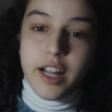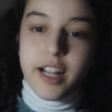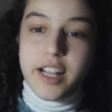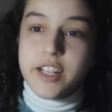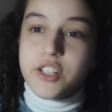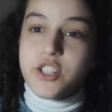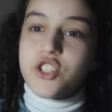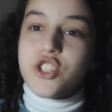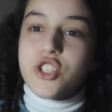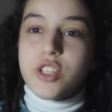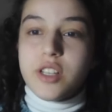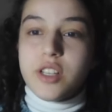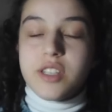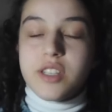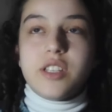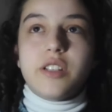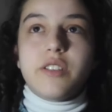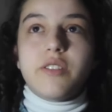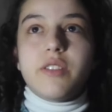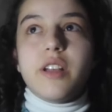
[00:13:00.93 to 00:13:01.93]

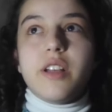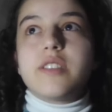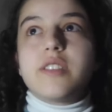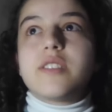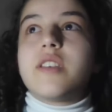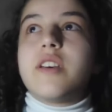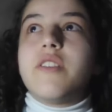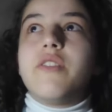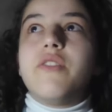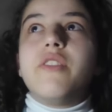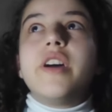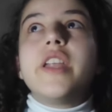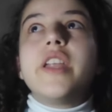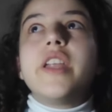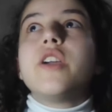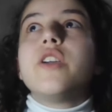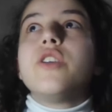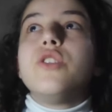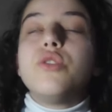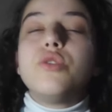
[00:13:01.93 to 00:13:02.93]
It's a
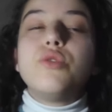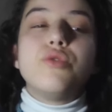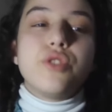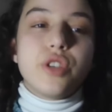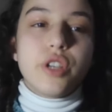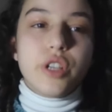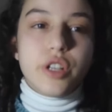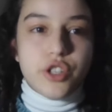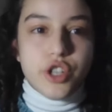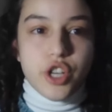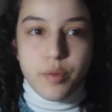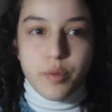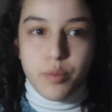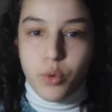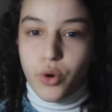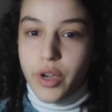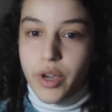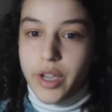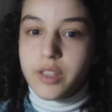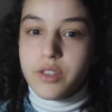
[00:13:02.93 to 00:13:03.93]
very huge
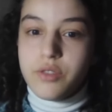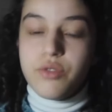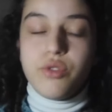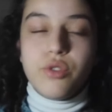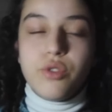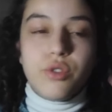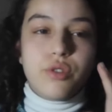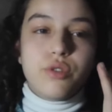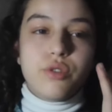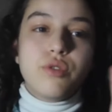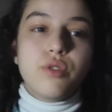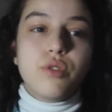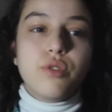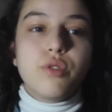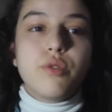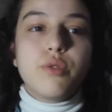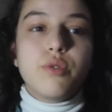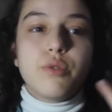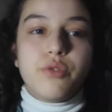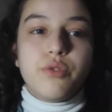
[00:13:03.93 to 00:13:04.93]
checkpoint for
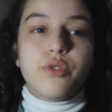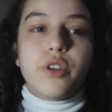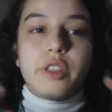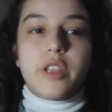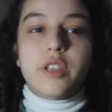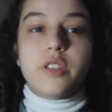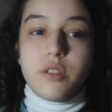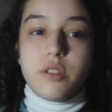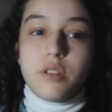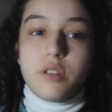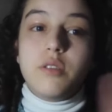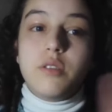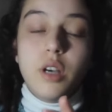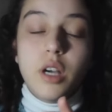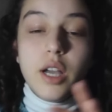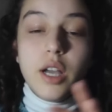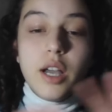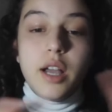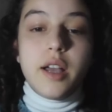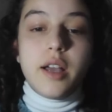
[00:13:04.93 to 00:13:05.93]
the two
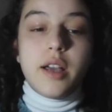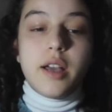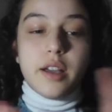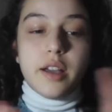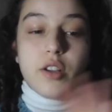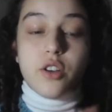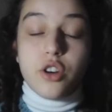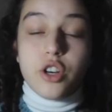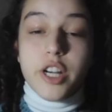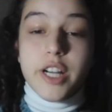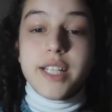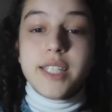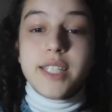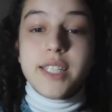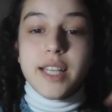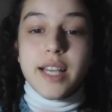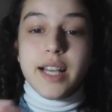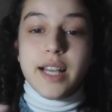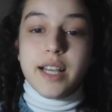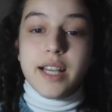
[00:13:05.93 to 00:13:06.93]
cars
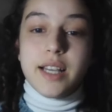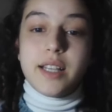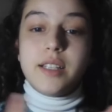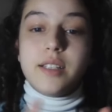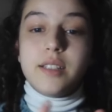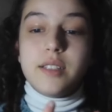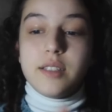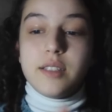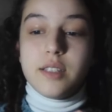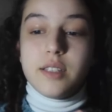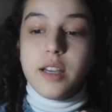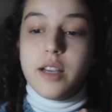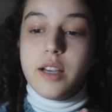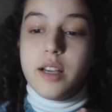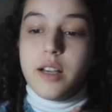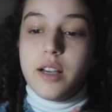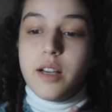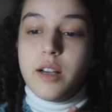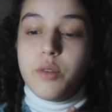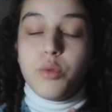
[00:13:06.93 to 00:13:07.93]
and
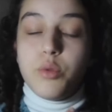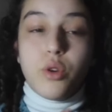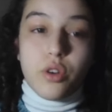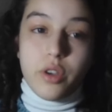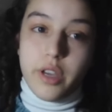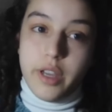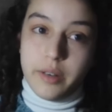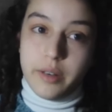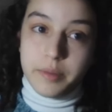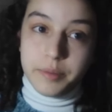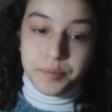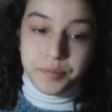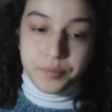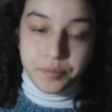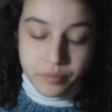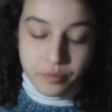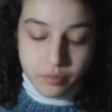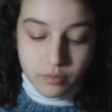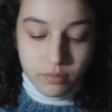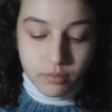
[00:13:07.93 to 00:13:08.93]
walking.
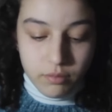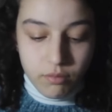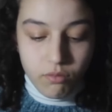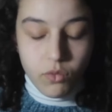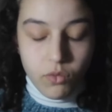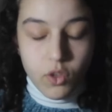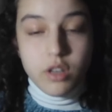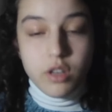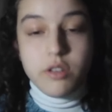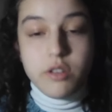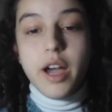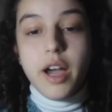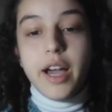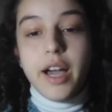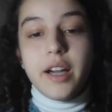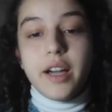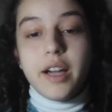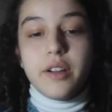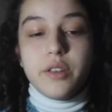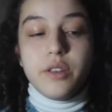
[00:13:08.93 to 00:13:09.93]
You
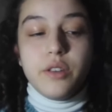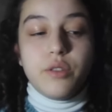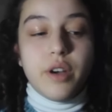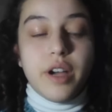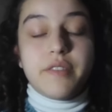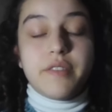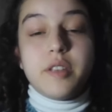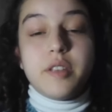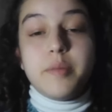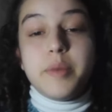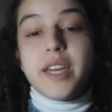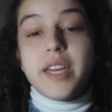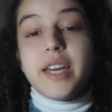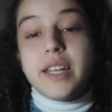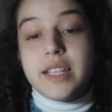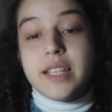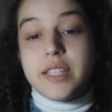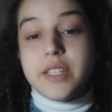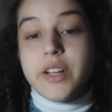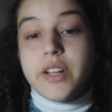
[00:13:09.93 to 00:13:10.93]
have to be
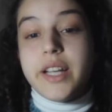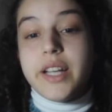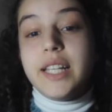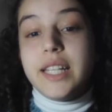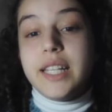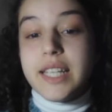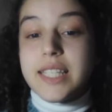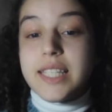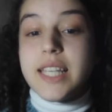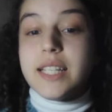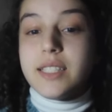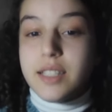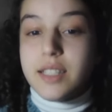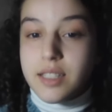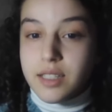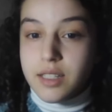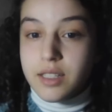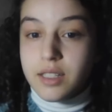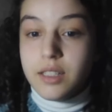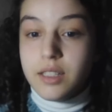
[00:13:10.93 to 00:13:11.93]
an Israeli
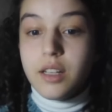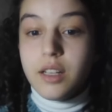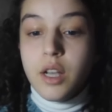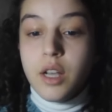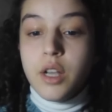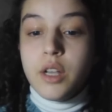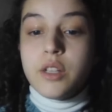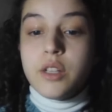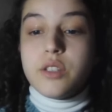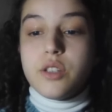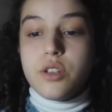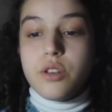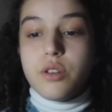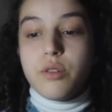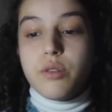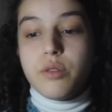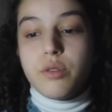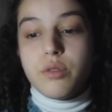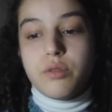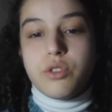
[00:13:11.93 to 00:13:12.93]
citizen
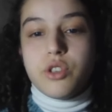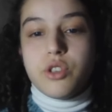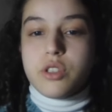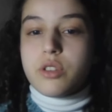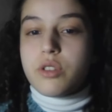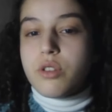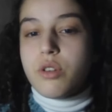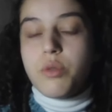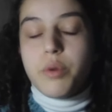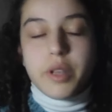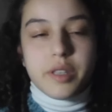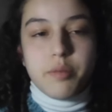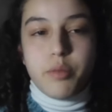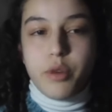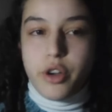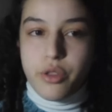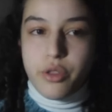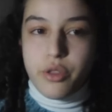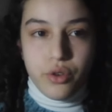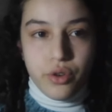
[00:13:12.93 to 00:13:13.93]
to just go it
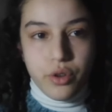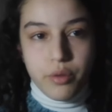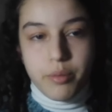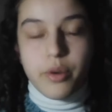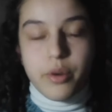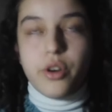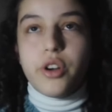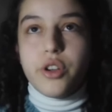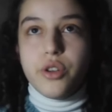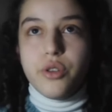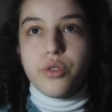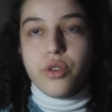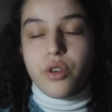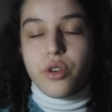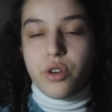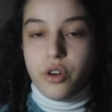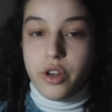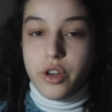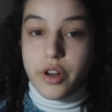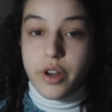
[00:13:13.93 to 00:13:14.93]
by your
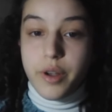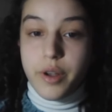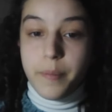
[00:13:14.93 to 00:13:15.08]
car.